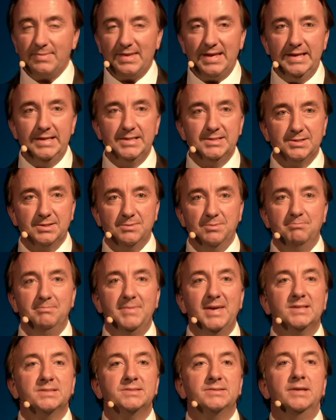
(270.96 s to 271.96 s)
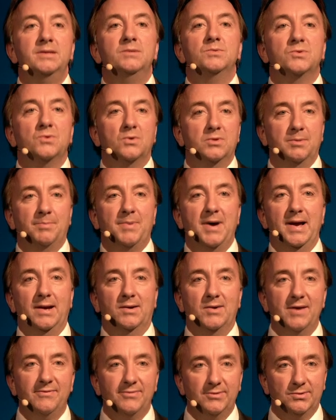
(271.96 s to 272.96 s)
is mixed in with all the
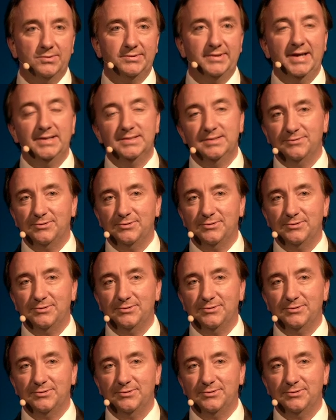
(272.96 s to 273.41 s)
biographical data